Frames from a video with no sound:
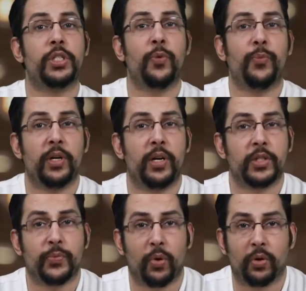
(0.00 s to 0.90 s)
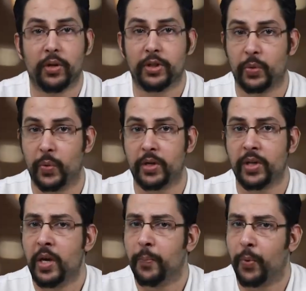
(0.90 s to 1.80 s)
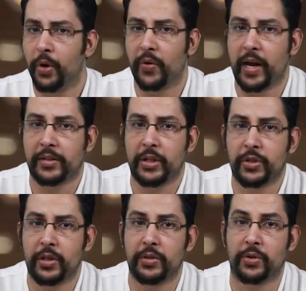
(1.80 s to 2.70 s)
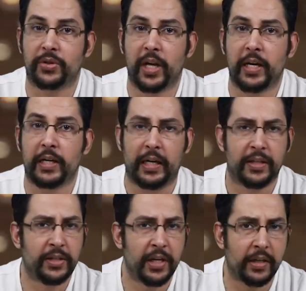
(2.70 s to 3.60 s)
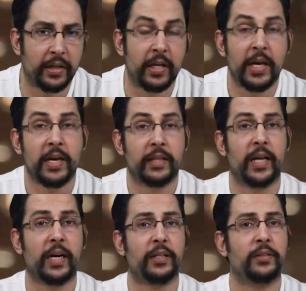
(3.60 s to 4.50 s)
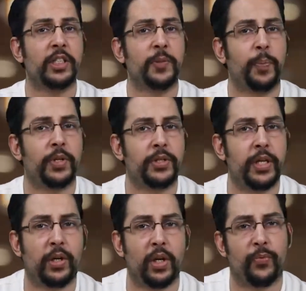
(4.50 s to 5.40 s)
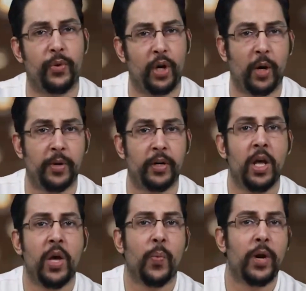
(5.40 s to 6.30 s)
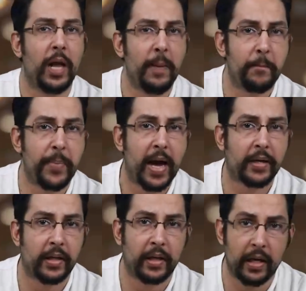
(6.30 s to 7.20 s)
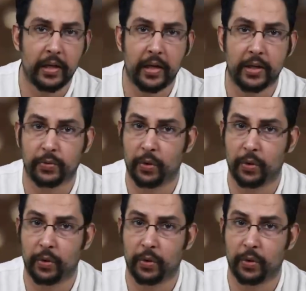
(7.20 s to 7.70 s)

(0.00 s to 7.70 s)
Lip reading: shifted his focus towards polarization in society and stated that this particular phenomenon will impact India's